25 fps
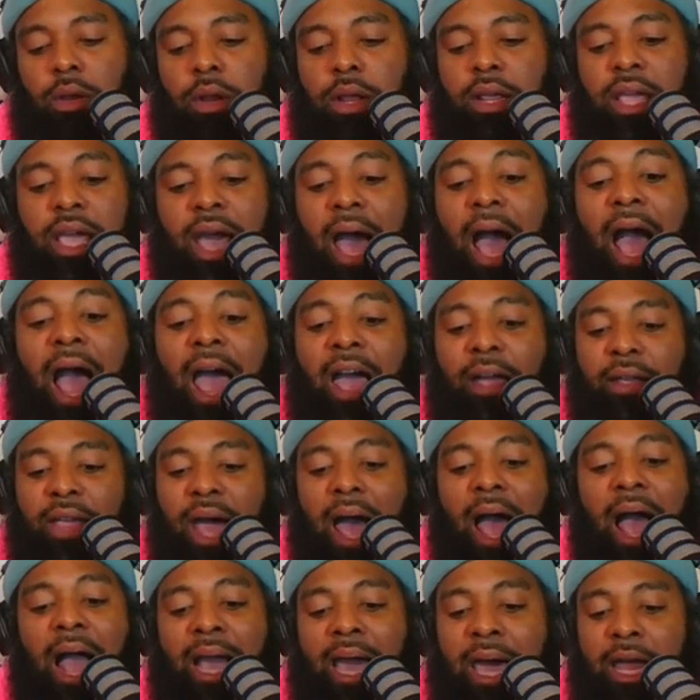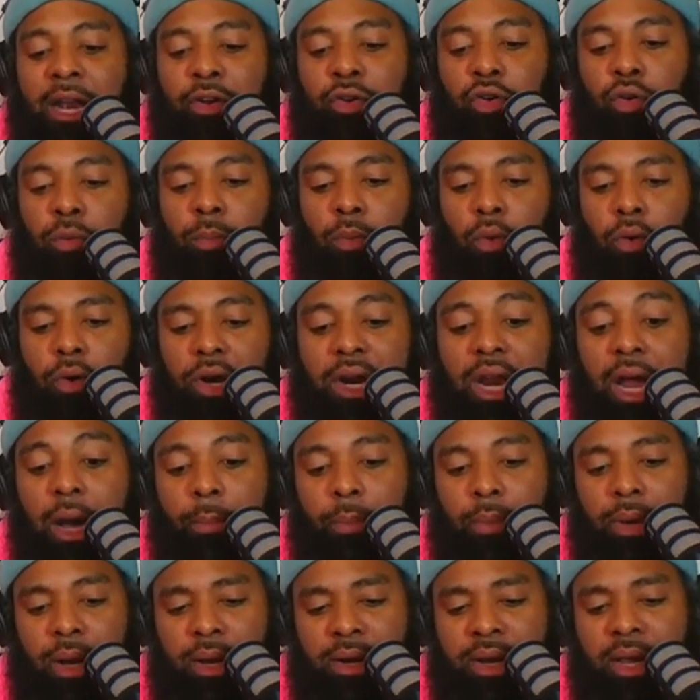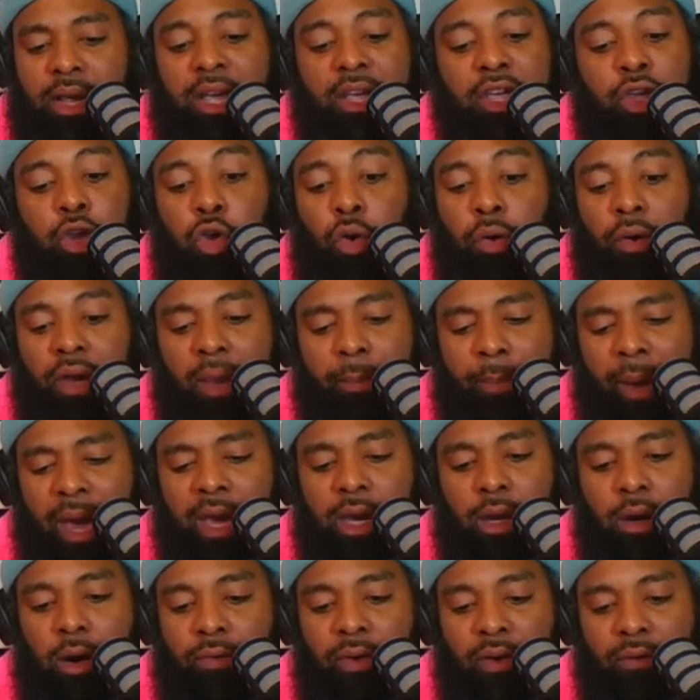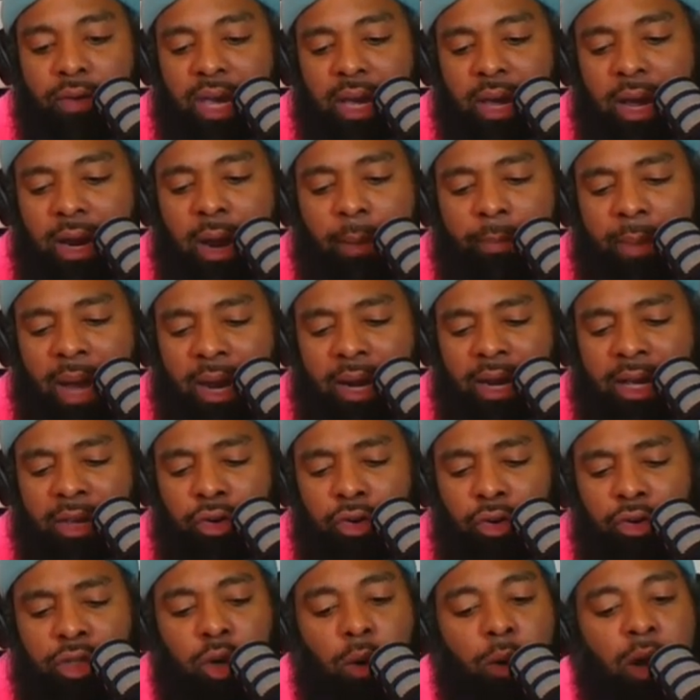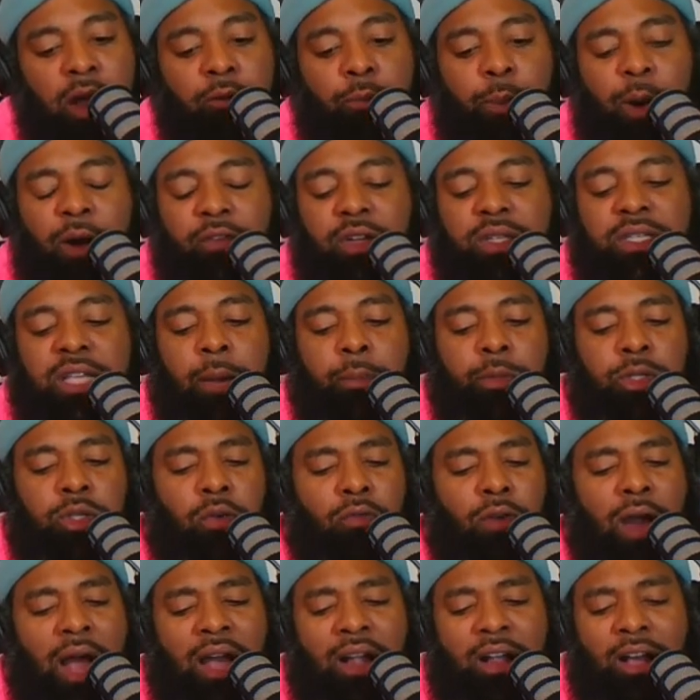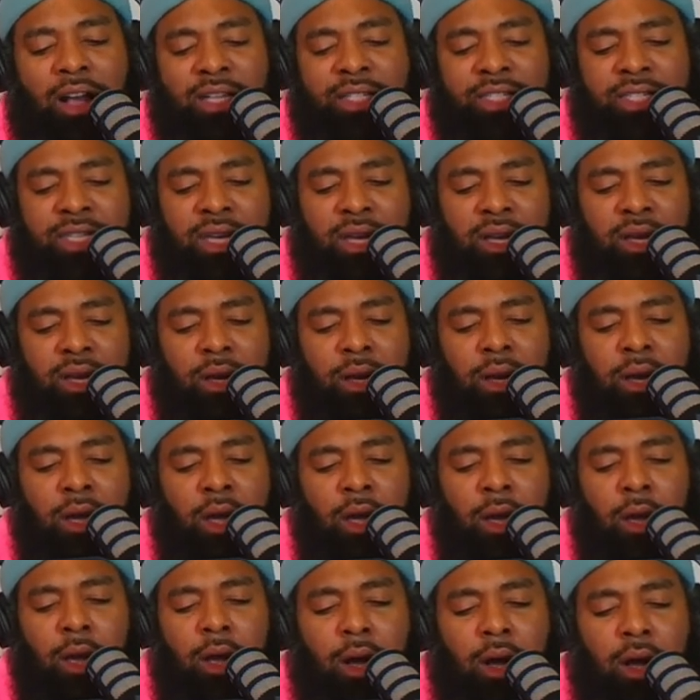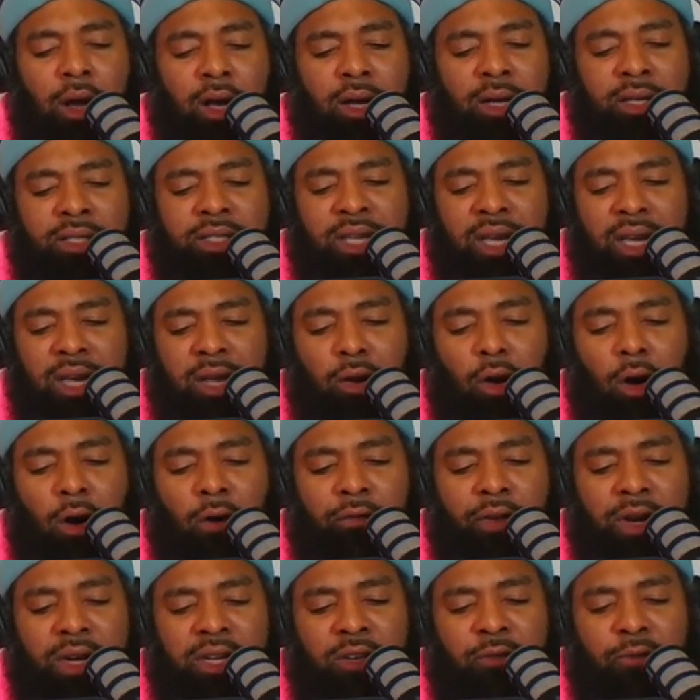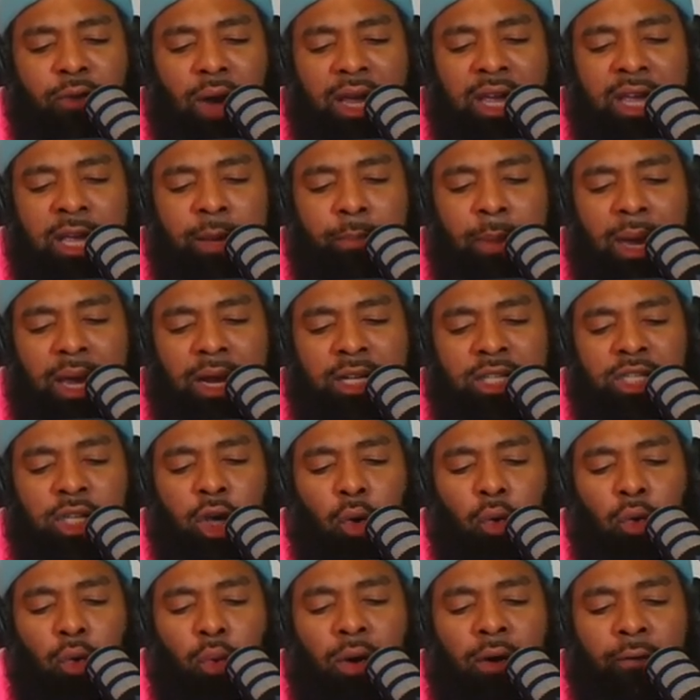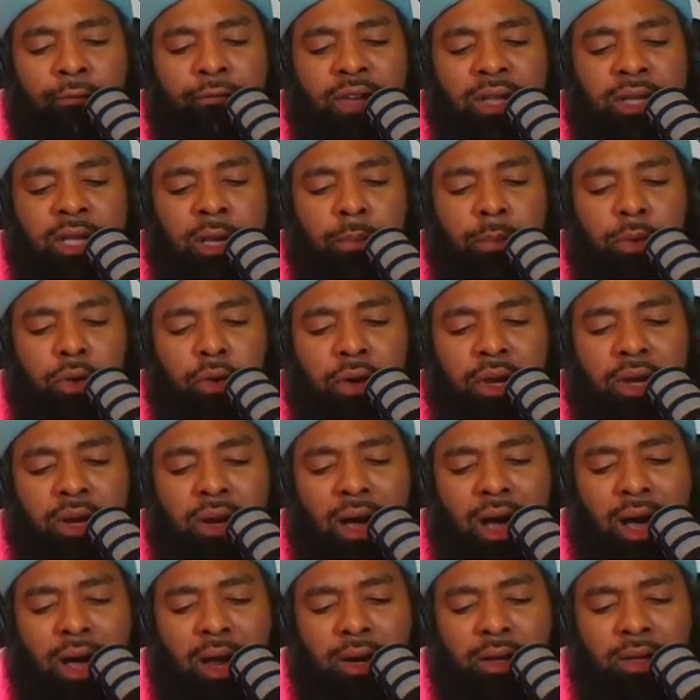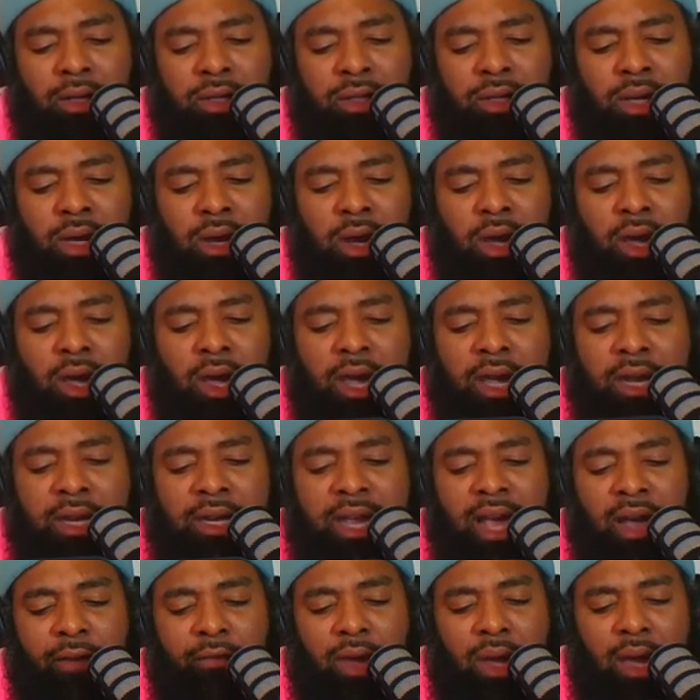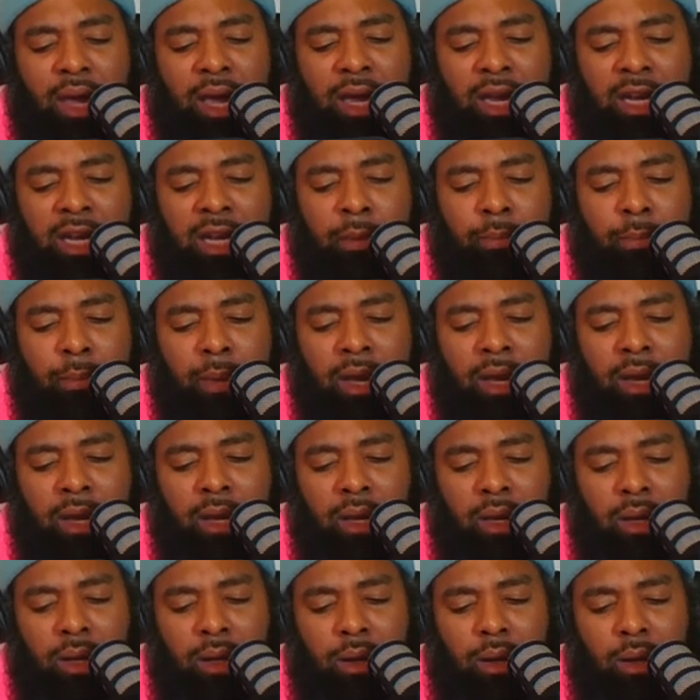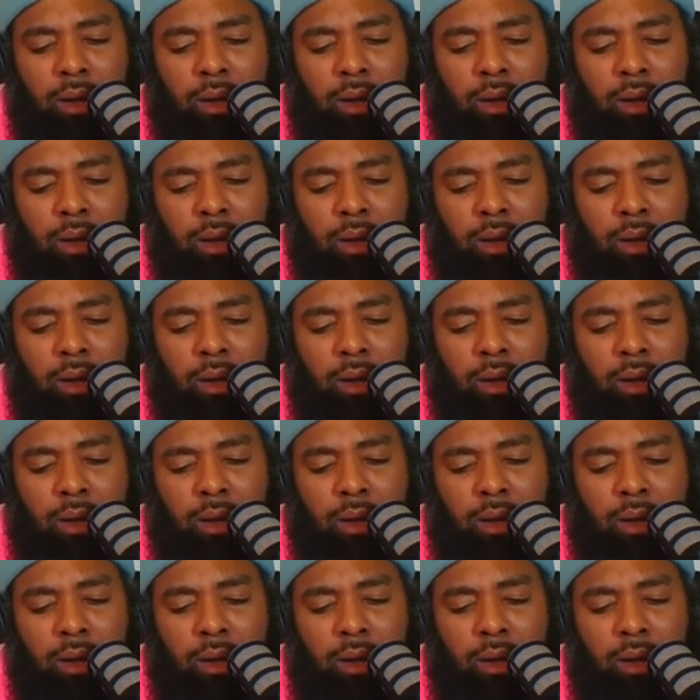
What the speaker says: I got to do more numbers. Yeah, you don't get paid off of it. Yeah, and I'm not letting you do it. So, even perfect example. So, Ryan Garcia said off of this fight, he made a total of $50 million, and Devin Haney made,